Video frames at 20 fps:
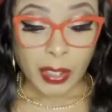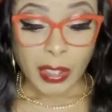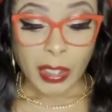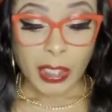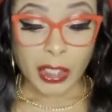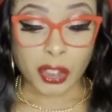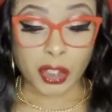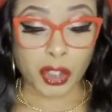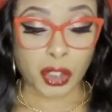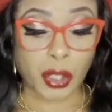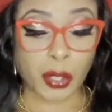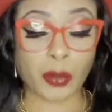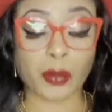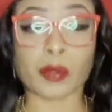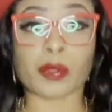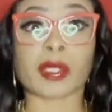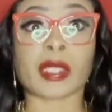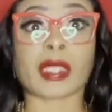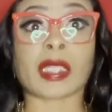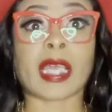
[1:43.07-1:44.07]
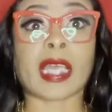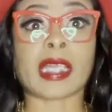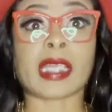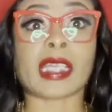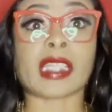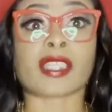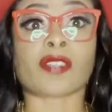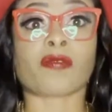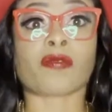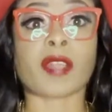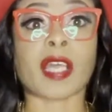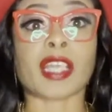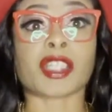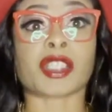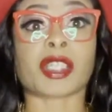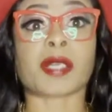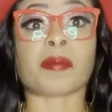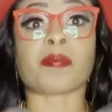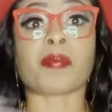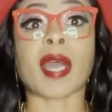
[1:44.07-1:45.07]
It showed the ladies
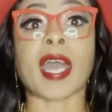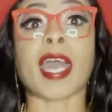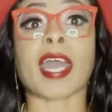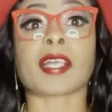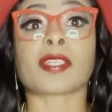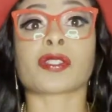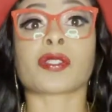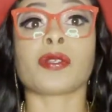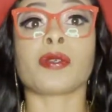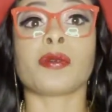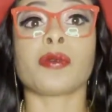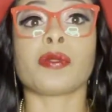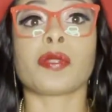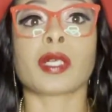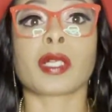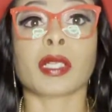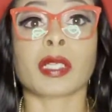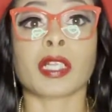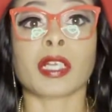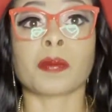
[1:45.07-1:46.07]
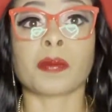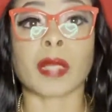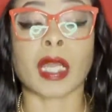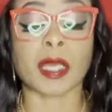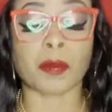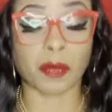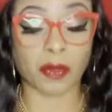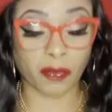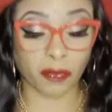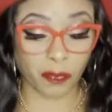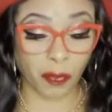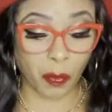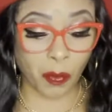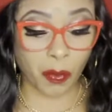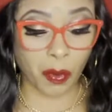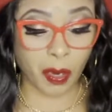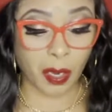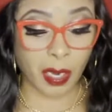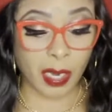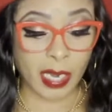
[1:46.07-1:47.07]
flashing back to the club night
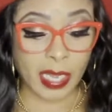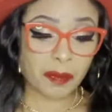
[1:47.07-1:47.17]
before.